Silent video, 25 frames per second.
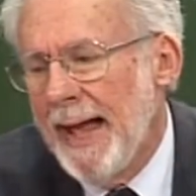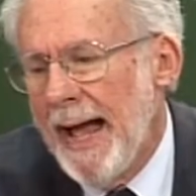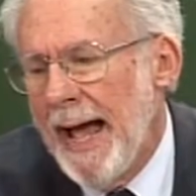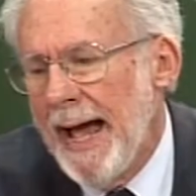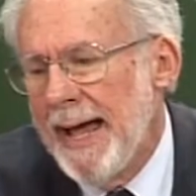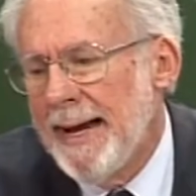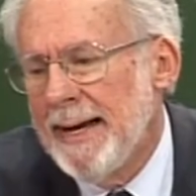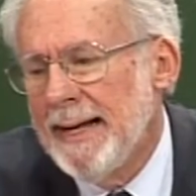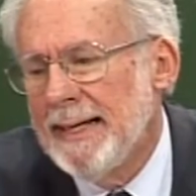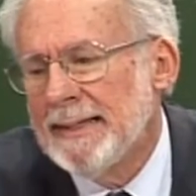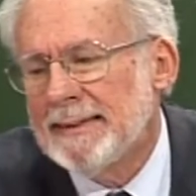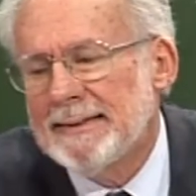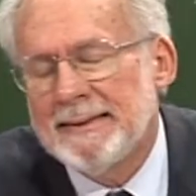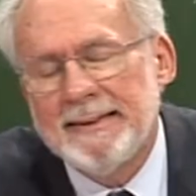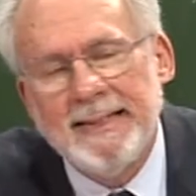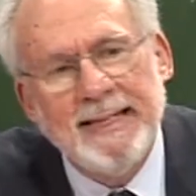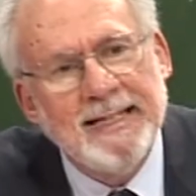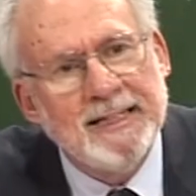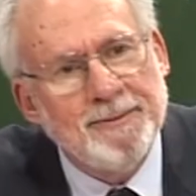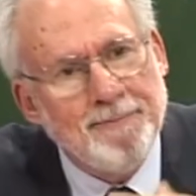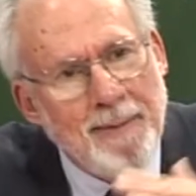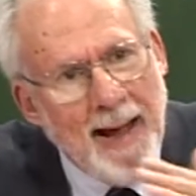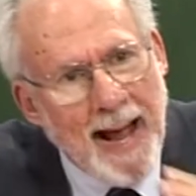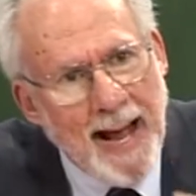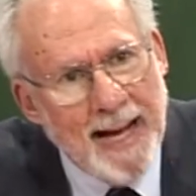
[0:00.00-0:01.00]
And it's
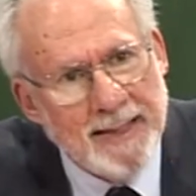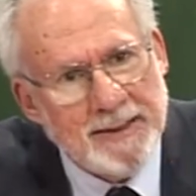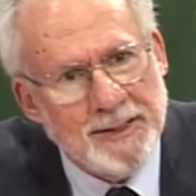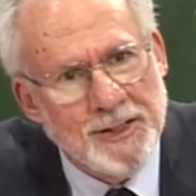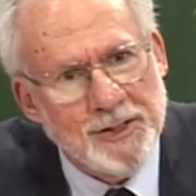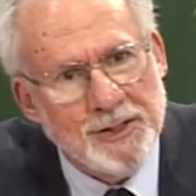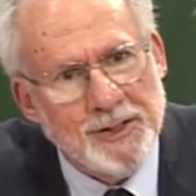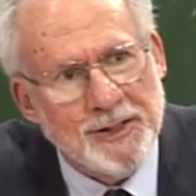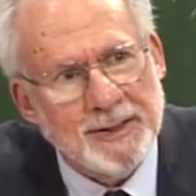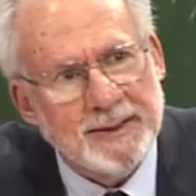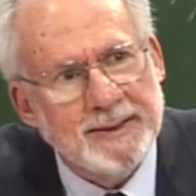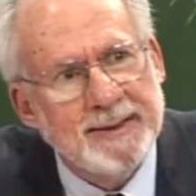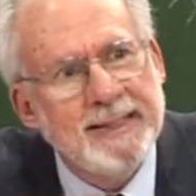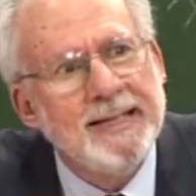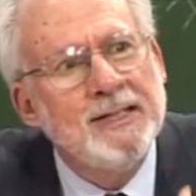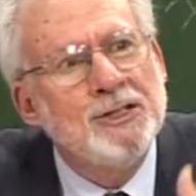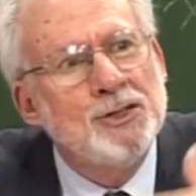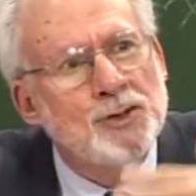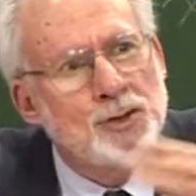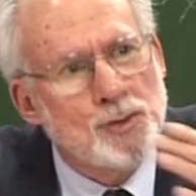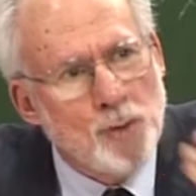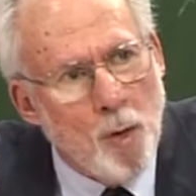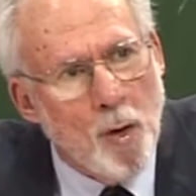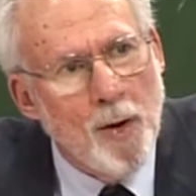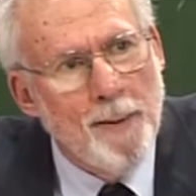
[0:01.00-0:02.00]
these passages,
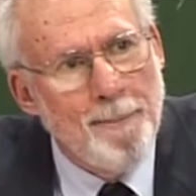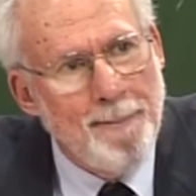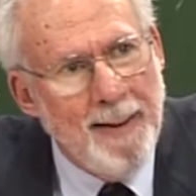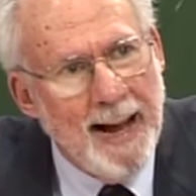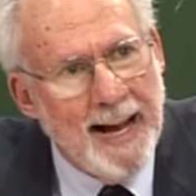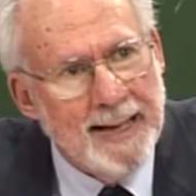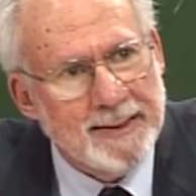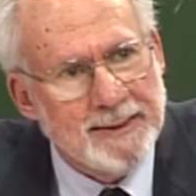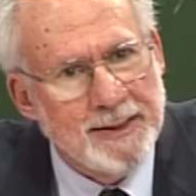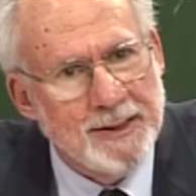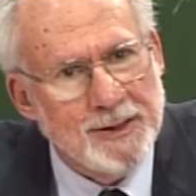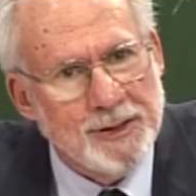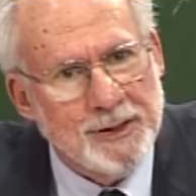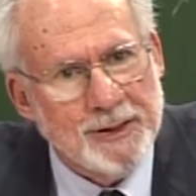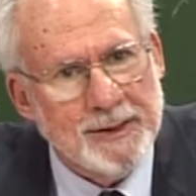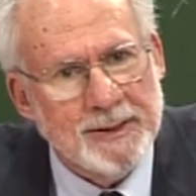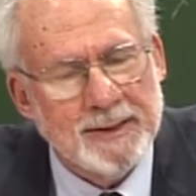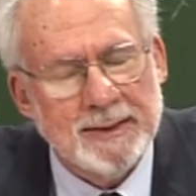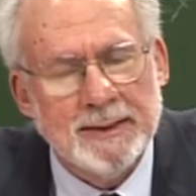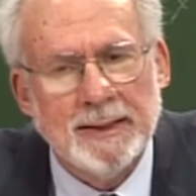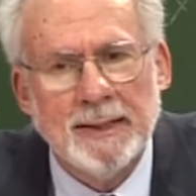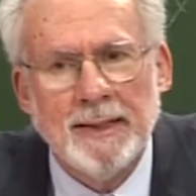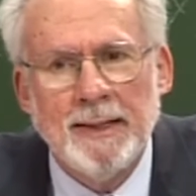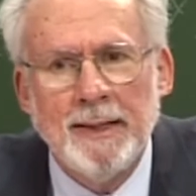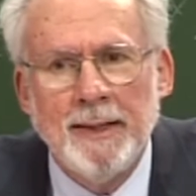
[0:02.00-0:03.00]
these sword
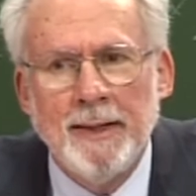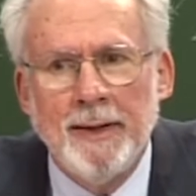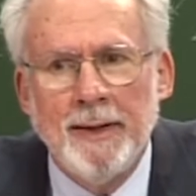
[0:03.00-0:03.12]
passages,